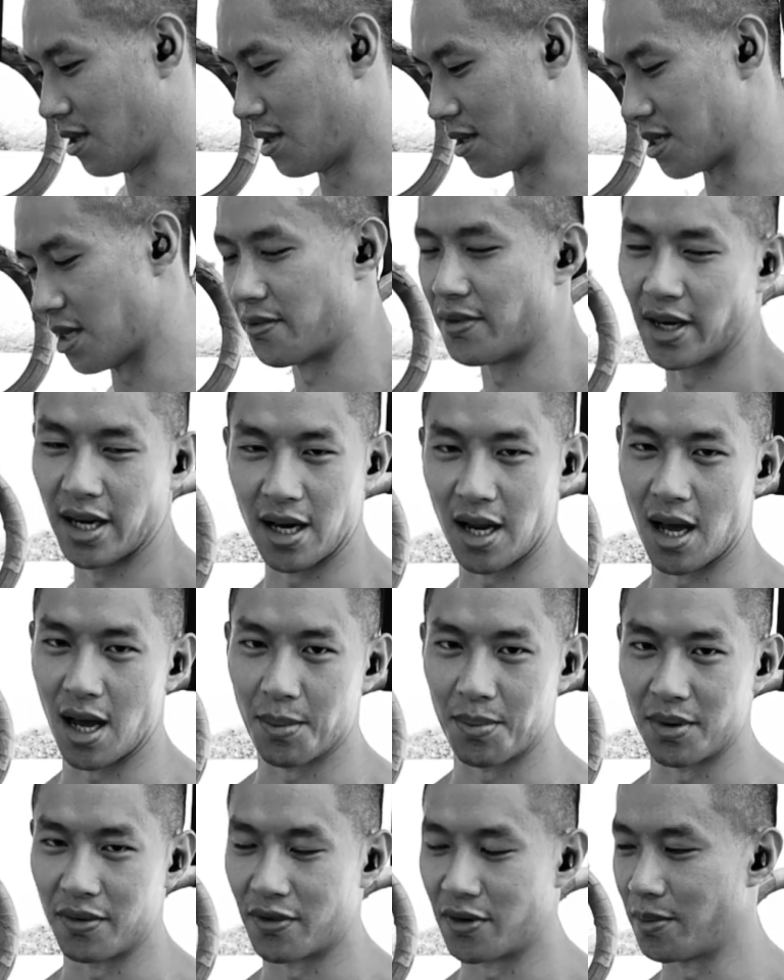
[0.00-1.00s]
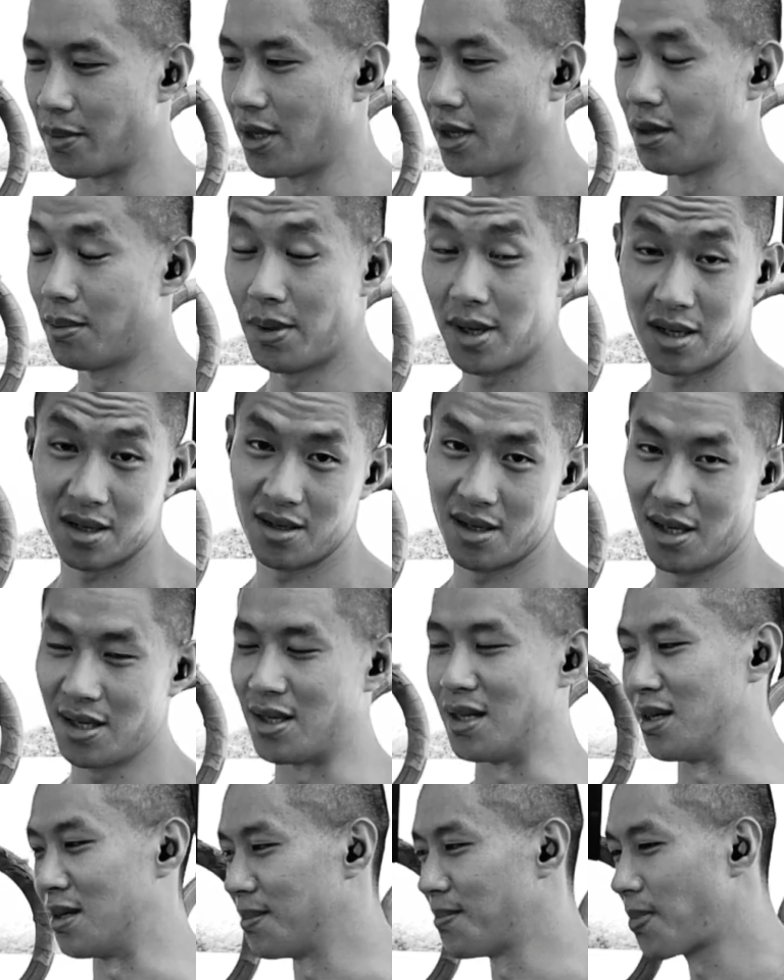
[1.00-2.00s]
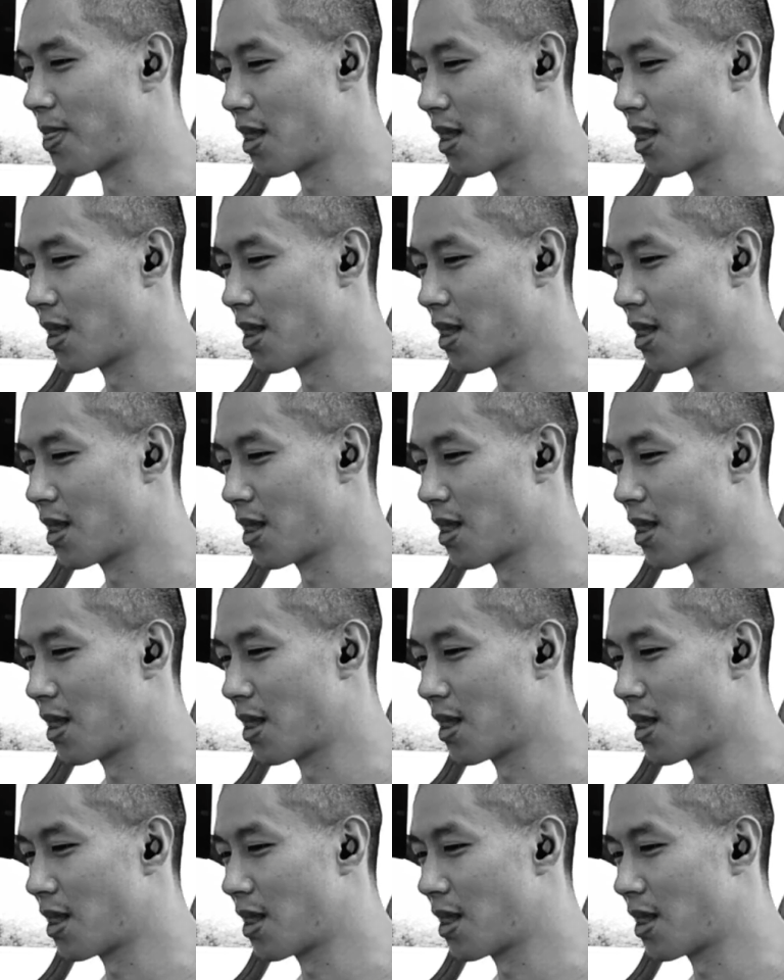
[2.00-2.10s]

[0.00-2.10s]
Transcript: it's never going to happen for me, but it did.